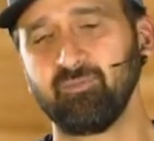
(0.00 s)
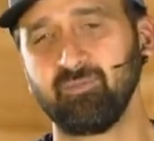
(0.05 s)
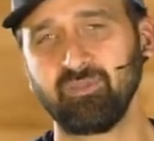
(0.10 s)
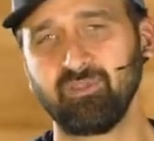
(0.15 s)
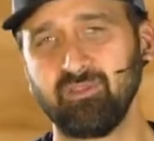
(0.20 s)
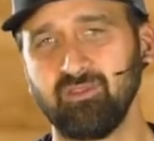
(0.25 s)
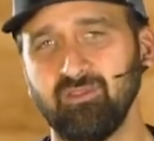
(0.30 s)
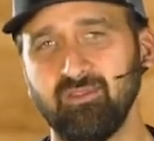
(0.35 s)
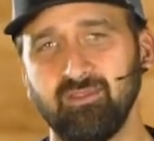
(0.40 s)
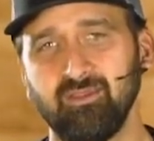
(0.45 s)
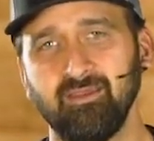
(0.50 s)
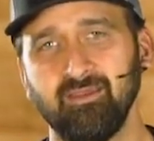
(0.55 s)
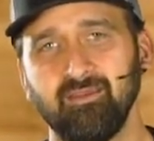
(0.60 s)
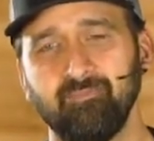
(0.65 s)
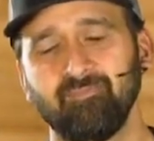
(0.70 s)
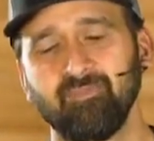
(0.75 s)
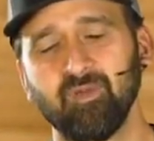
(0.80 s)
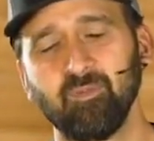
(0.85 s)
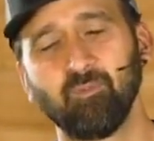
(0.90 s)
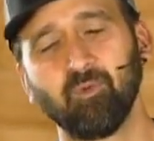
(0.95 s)
The
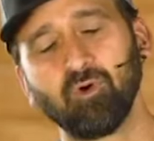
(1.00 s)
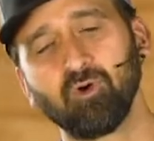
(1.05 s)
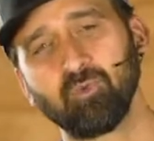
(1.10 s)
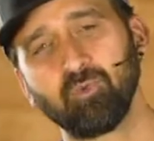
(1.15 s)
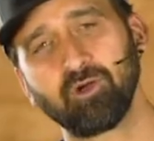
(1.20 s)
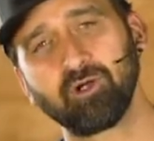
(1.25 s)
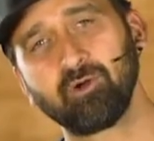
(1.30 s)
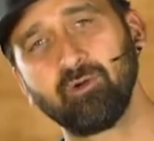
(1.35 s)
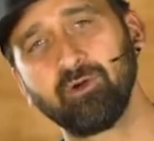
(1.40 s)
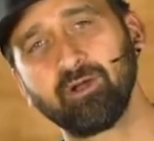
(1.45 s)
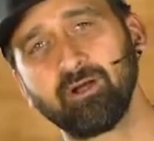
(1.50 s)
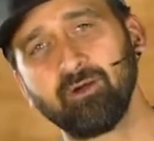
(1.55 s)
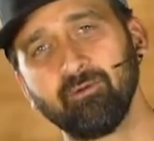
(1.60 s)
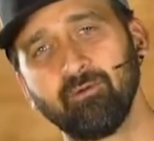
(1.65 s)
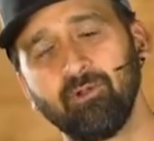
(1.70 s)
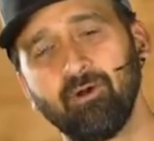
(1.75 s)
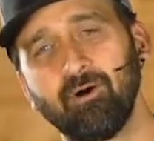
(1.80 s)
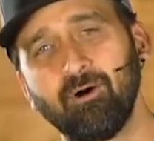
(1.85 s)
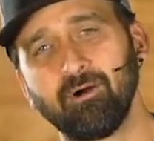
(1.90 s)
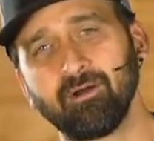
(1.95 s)
more we're going
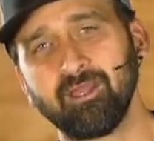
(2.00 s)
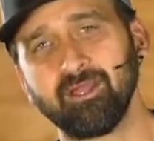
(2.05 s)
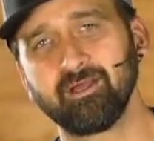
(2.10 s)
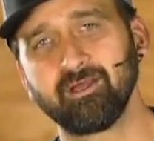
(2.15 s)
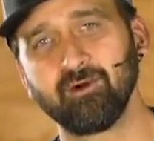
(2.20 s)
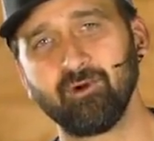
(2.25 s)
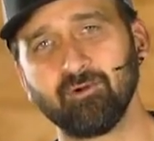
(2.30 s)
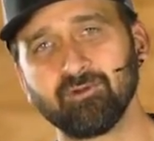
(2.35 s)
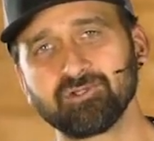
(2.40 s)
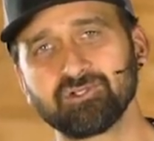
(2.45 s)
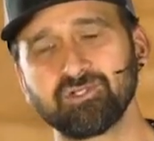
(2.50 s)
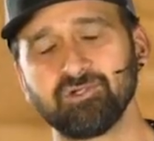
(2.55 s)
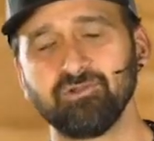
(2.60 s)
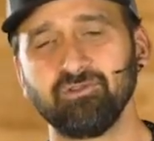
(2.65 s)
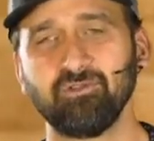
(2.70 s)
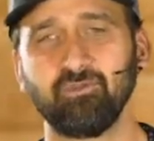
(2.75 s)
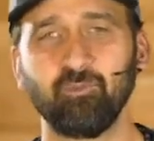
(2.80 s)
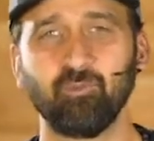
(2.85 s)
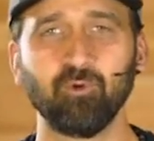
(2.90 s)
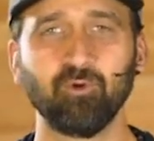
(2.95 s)
along in culture,
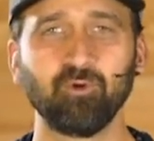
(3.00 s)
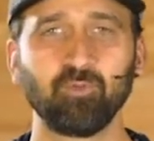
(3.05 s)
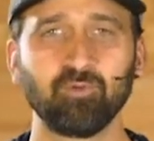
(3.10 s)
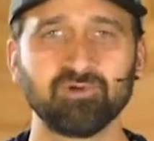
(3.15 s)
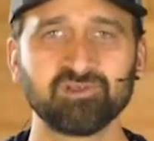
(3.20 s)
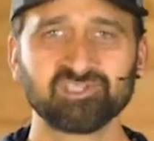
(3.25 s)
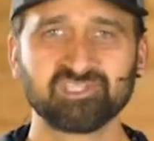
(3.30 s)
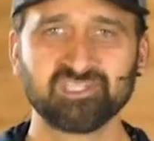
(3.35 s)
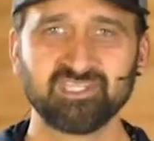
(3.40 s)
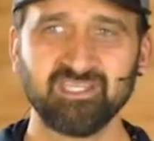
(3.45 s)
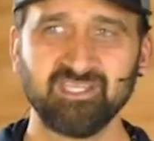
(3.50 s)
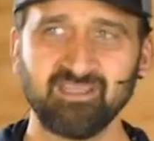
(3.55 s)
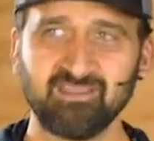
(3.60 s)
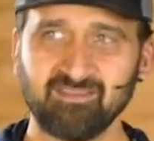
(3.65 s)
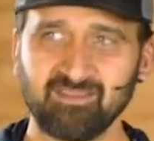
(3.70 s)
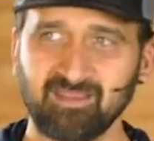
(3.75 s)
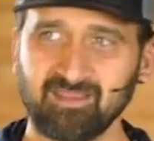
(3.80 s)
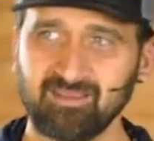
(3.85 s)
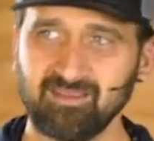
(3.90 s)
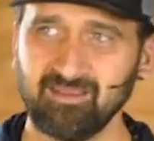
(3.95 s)
the more we're
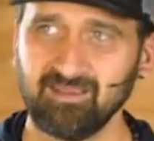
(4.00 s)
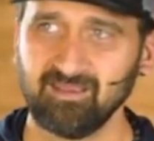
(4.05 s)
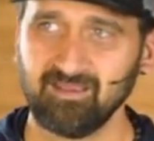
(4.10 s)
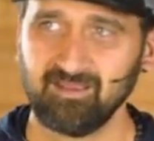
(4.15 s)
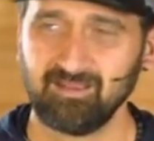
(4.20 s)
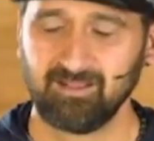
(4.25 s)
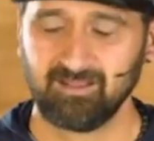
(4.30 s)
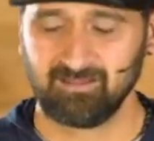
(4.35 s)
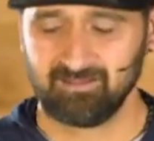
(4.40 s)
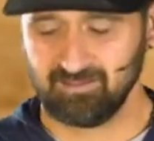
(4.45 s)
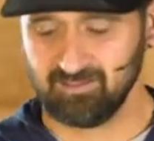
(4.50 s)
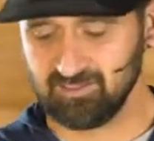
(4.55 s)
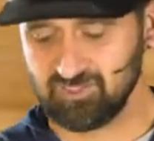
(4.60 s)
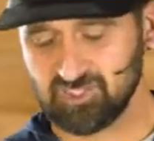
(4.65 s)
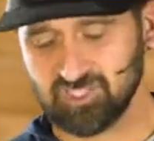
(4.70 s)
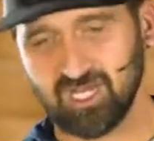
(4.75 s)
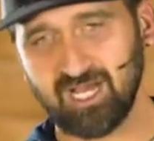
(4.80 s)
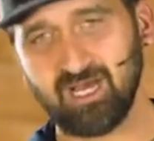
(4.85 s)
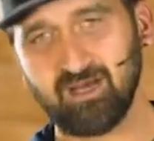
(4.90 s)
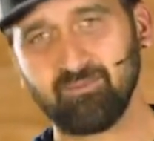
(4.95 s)
seeing that the
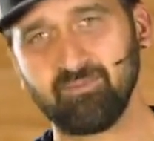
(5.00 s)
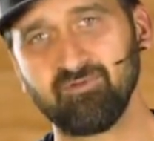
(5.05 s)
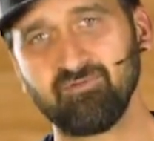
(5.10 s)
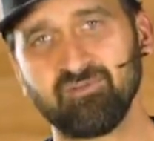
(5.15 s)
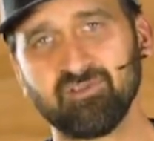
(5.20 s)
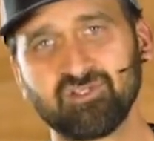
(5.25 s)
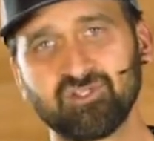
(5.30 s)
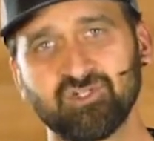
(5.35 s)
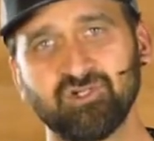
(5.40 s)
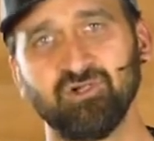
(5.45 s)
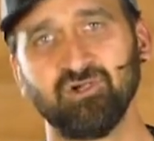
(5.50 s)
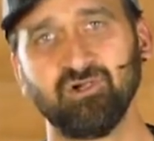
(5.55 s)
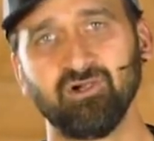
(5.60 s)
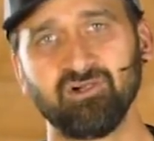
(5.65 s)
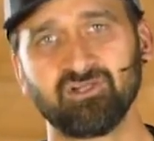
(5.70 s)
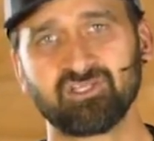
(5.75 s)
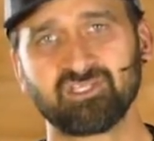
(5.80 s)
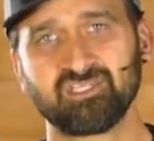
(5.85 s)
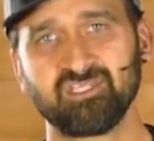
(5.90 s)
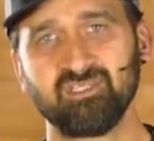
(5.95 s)
job of the
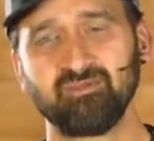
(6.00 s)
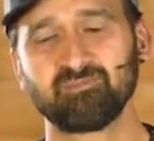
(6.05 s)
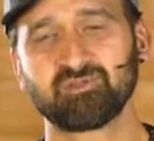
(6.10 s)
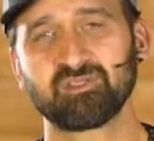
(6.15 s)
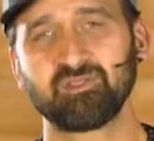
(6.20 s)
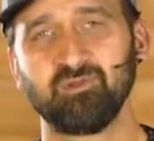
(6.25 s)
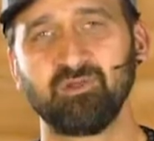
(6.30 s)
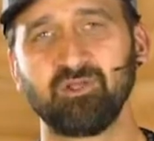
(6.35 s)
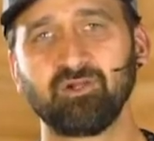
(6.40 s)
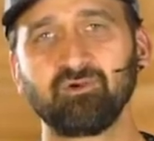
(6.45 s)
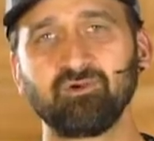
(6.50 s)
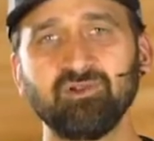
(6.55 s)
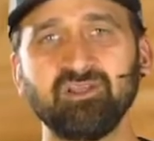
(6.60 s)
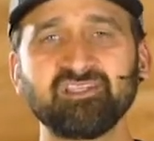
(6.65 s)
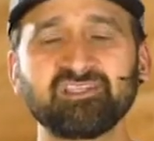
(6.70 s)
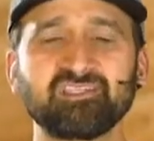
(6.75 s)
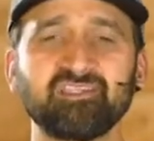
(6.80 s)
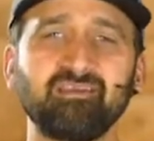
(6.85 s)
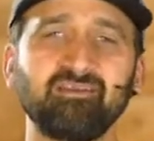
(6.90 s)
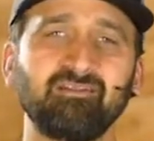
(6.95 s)
church seems to
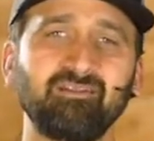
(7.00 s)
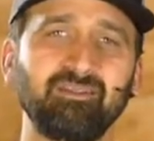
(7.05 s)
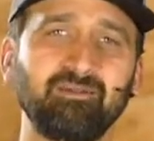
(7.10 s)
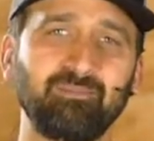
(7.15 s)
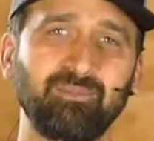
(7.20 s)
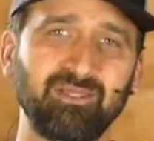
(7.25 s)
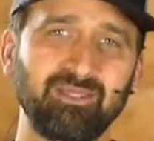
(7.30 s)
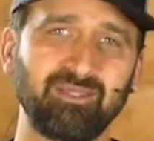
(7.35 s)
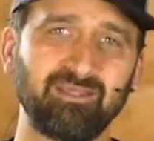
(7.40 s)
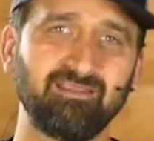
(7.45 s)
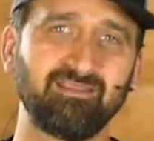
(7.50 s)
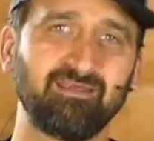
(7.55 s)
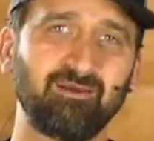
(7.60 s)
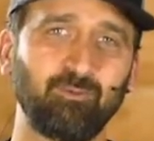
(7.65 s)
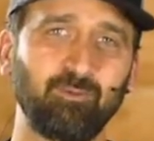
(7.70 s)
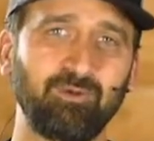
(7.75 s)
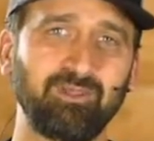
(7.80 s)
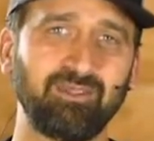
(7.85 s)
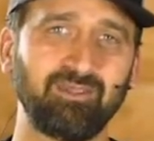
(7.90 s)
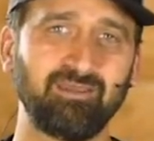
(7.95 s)
increasingly be that
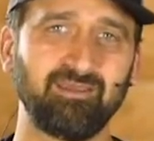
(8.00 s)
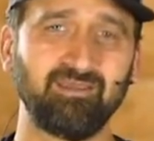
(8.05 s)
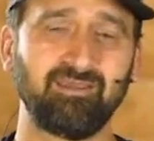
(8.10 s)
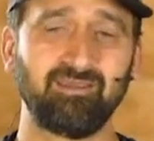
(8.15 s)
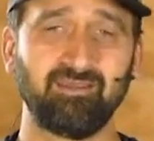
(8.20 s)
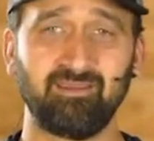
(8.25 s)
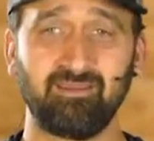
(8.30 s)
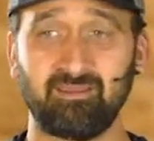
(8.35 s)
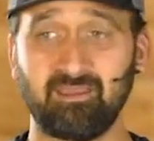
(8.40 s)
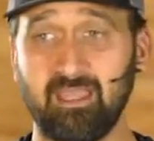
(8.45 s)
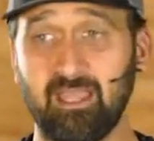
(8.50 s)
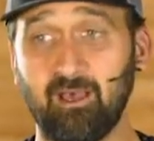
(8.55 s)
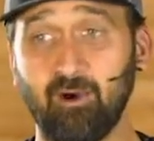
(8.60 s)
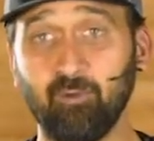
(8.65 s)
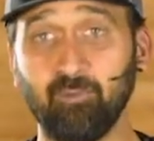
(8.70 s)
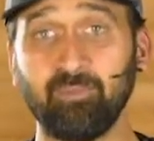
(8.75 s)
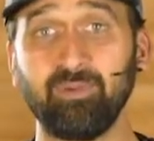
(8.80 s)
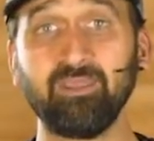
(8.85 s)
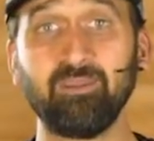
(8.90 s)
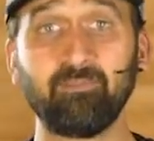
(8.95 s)
we
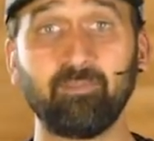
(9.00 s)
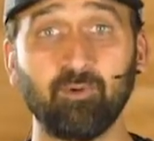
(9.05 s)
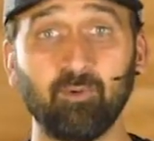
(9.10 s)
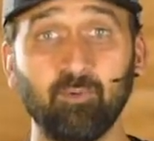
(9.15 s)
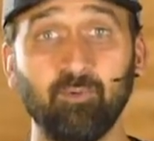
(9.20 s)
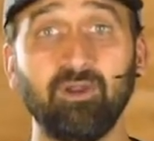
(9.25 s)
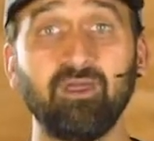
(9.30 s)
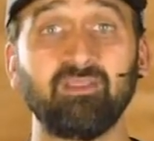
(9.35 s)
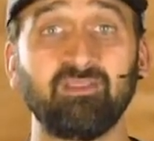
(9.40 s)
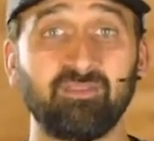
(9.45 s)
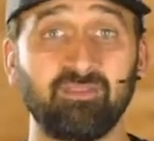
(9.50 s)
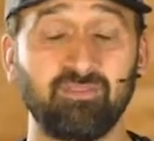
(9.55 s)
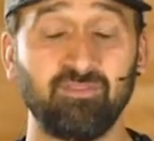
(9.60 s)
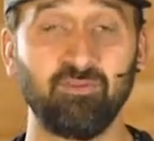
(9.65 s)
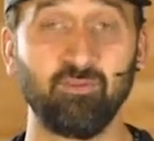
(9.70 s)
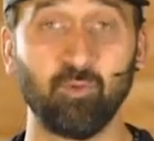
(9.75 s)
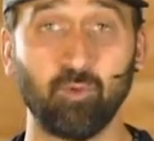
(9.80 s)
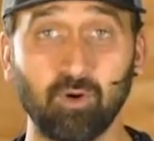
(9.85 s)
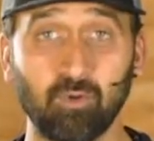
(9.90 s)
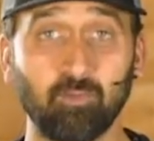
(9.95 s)
help people with
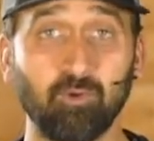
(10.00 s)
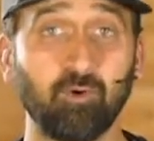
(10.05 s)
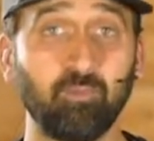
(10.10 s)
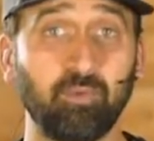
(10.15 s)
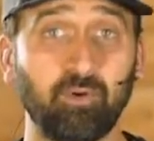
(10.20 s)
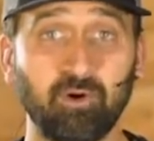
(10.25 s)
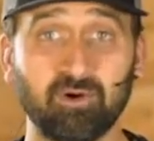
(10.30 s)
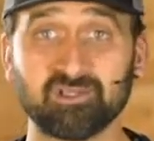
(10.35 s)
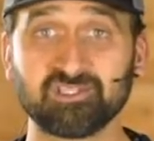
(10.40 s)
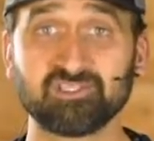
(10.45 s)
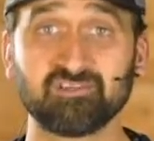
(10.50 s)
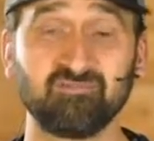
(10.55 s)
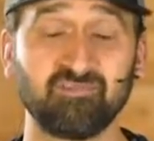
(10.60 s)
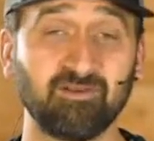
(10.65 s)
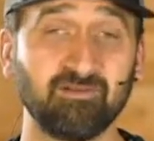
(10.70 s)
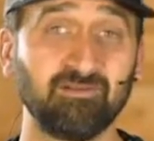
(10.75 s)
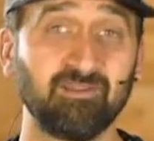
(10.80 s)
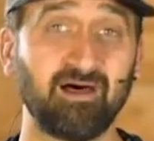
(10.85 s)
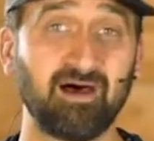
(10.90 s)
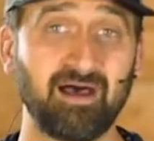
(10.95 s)
normal parts of
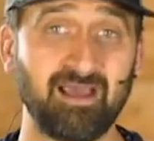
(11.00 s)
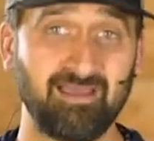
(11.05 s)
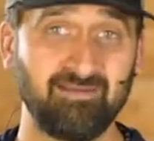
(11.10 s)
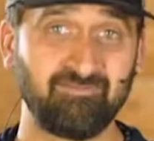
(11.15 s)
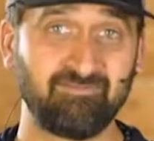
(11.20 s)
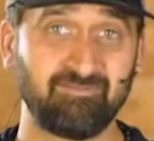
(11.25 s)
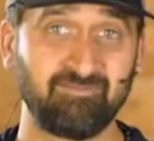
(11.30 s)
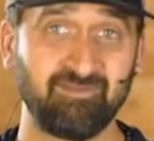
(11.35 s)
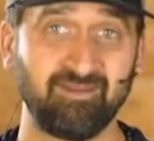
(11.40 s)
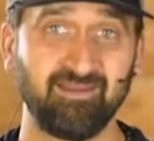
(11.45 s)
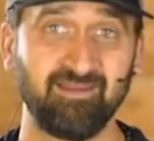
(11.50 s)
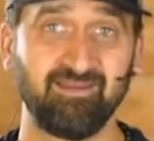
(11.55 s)
their life.